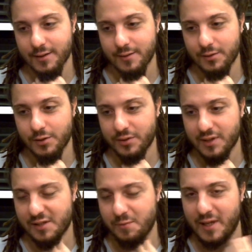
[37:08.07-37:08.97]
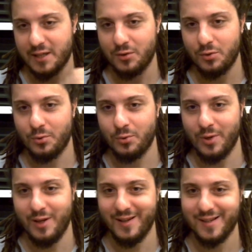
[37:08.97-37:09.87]
don't expect to
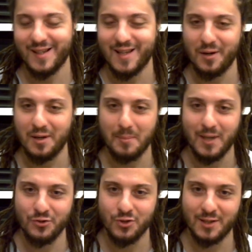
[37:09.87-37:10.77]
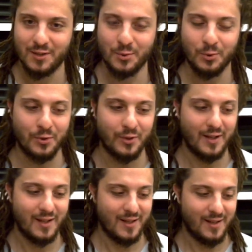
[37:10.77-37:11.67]
get on a budget or
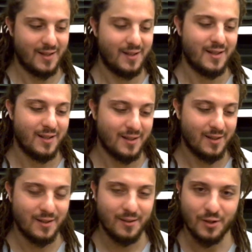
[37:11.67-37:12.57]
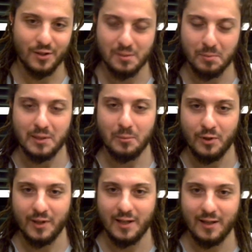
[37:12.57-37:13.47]
not spend
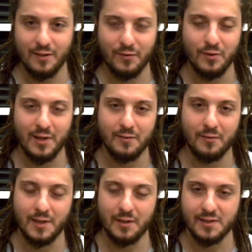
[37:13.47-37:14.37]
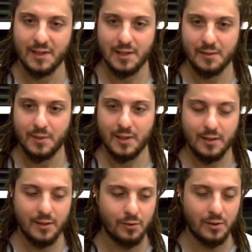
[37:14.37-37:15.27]
money. If you have a Venus
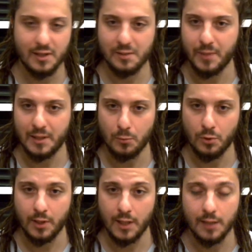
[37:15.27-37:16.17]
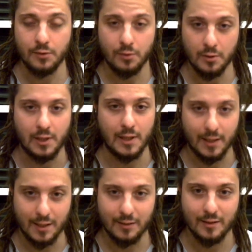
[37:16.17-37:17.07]
talisman, you're gonna spend money and you're gonna
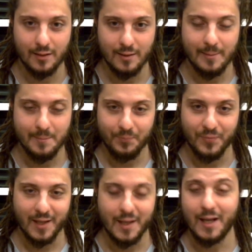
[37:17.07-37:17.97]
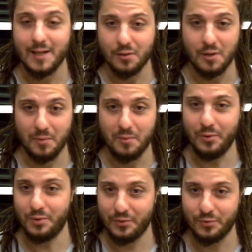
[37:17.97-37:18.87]
like it, and it's gonna be
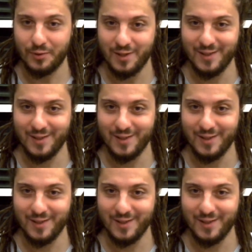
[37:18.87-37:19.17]
beautiful.